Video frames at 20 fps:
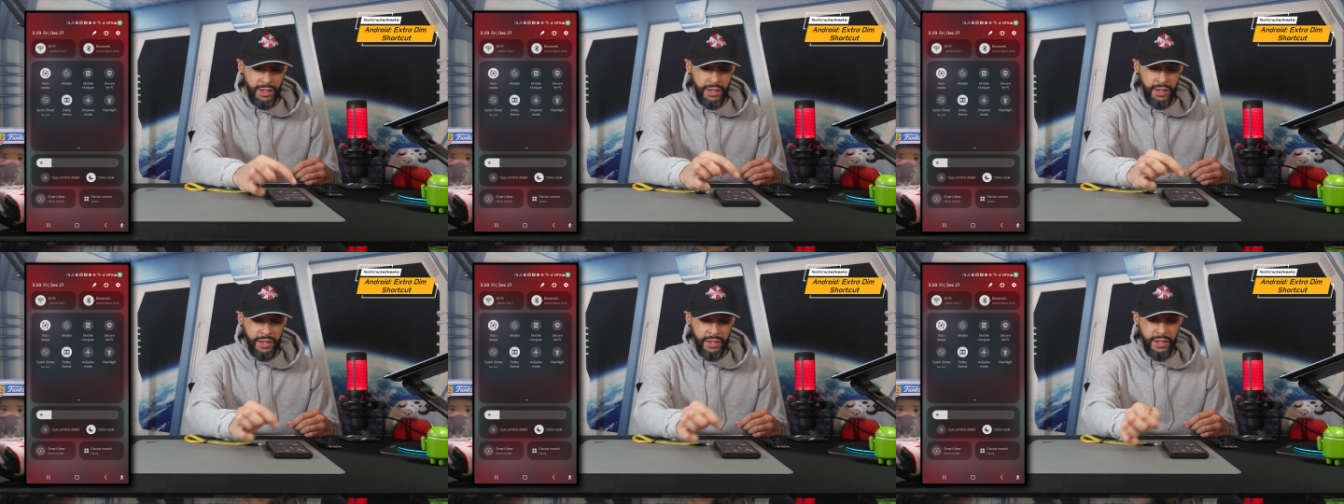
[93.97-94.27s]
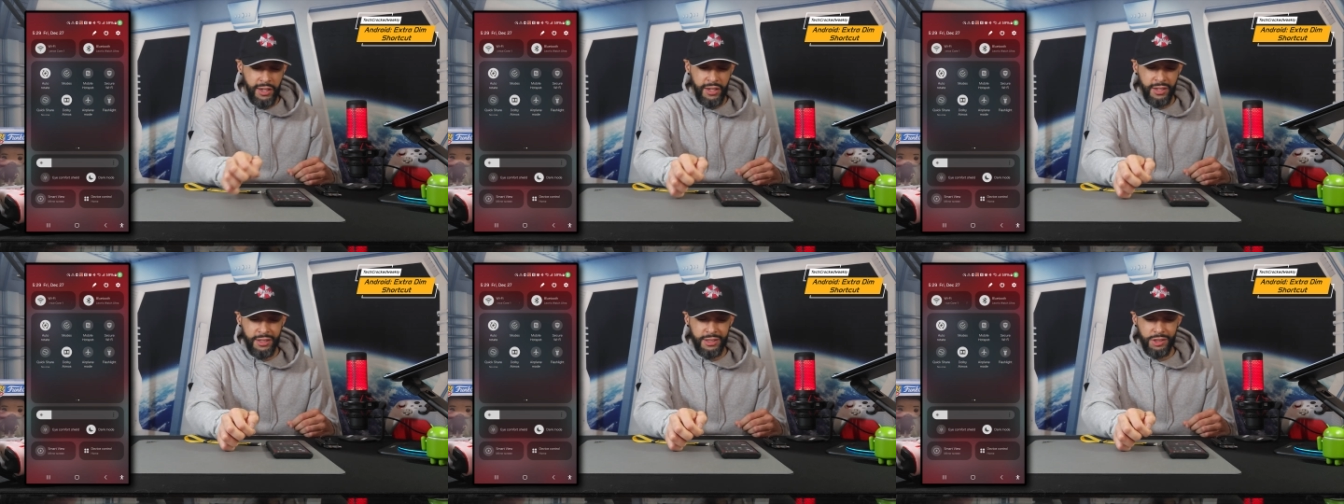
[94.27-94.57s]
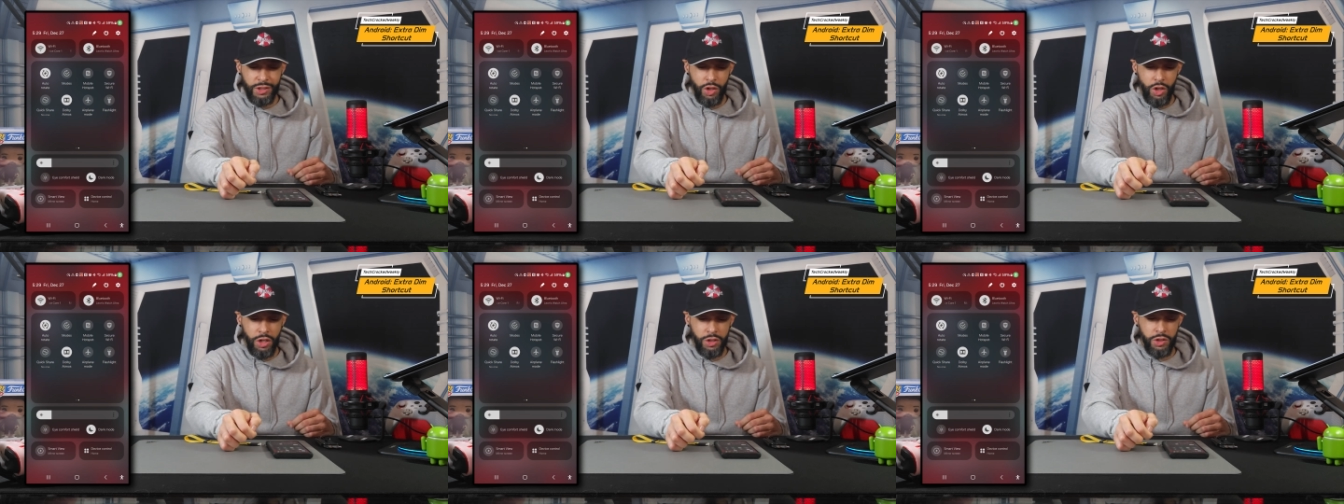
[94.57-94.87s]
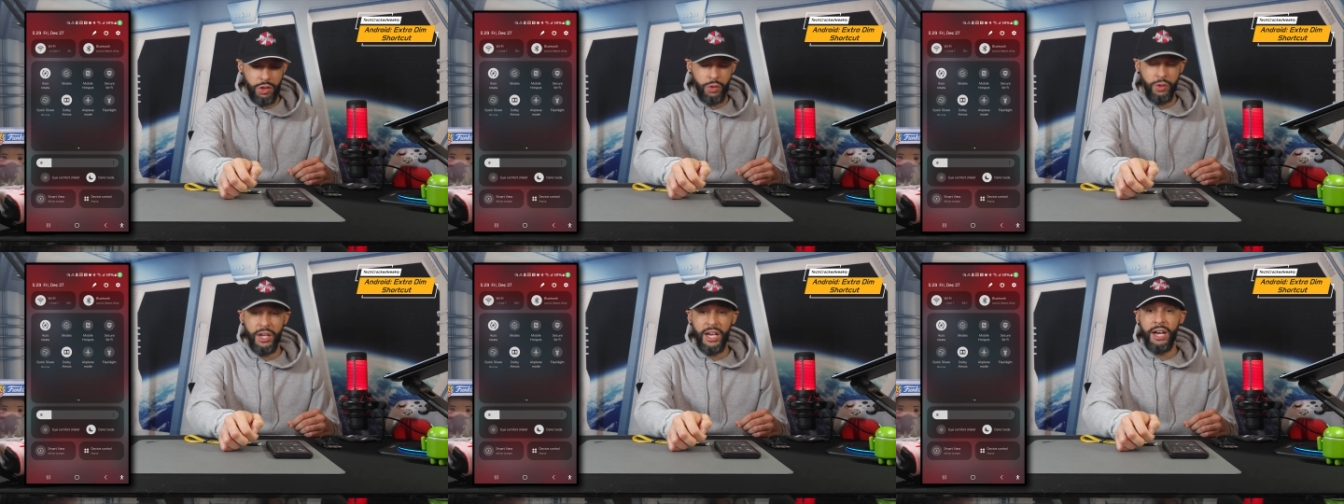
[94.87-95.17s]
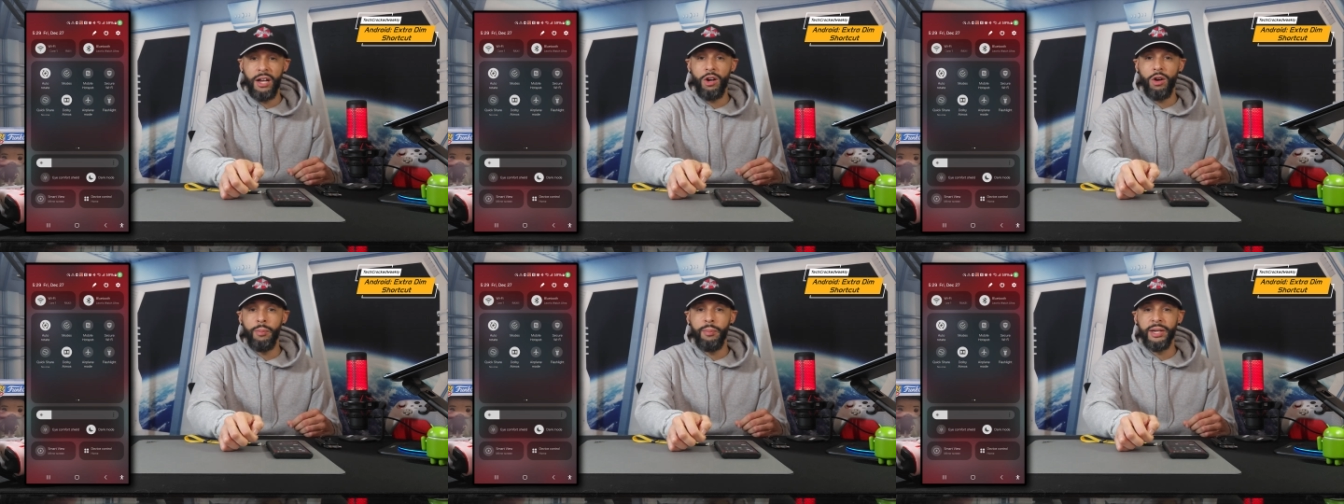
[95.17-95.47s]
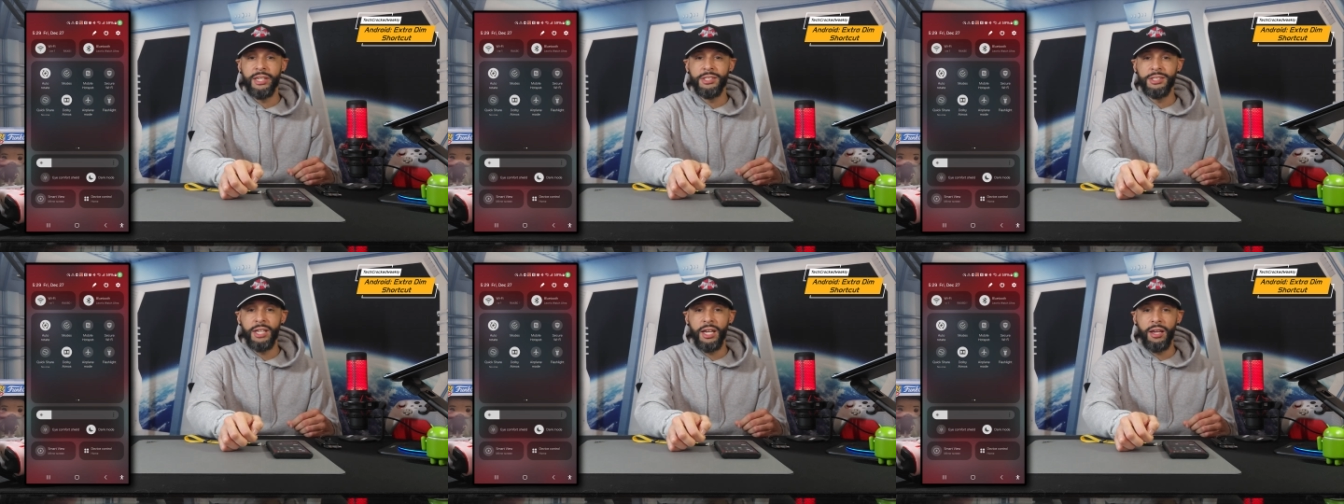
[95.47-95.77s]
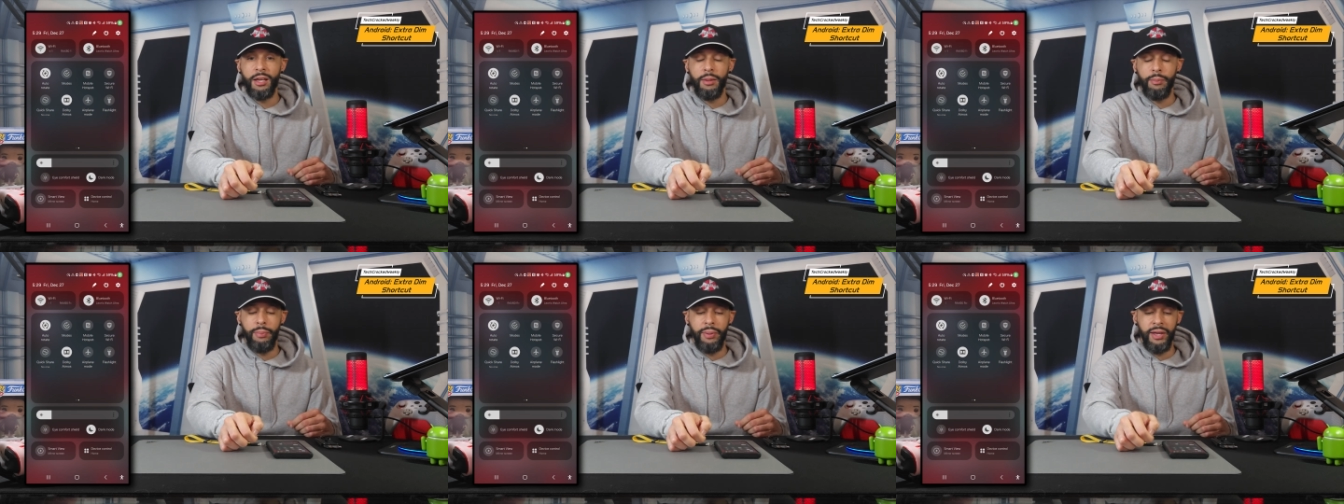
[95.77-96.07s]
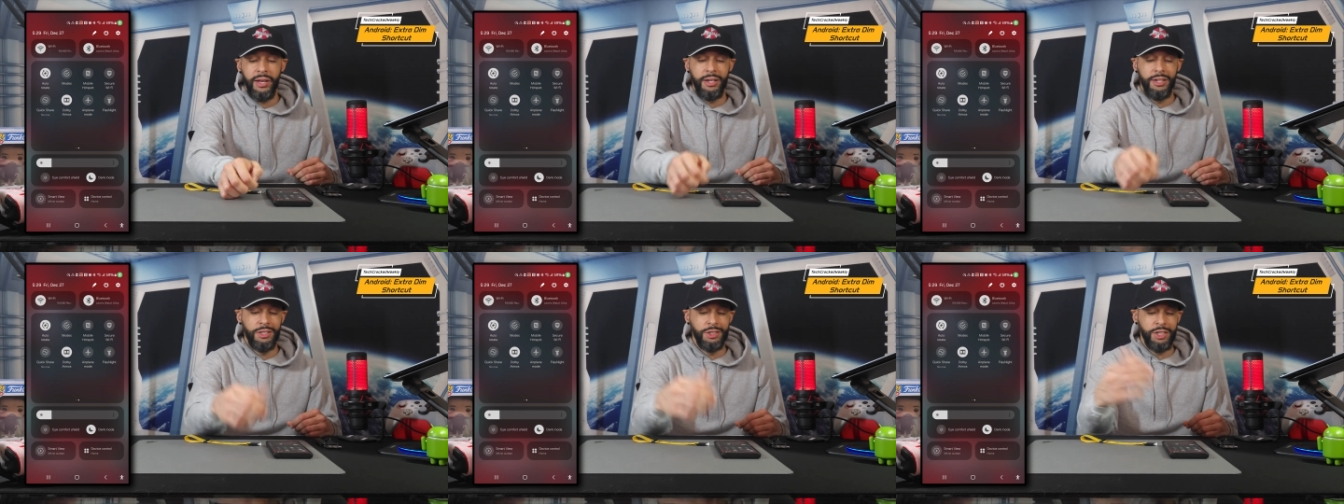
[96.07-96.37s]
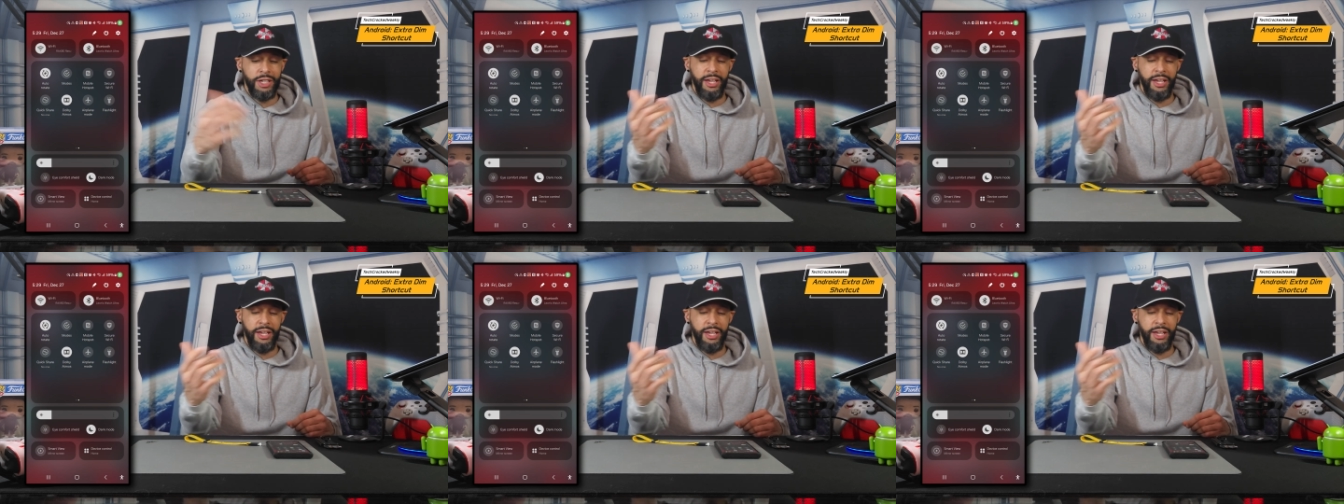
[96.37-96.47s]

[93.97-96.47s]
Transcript: and it's also not on my second page.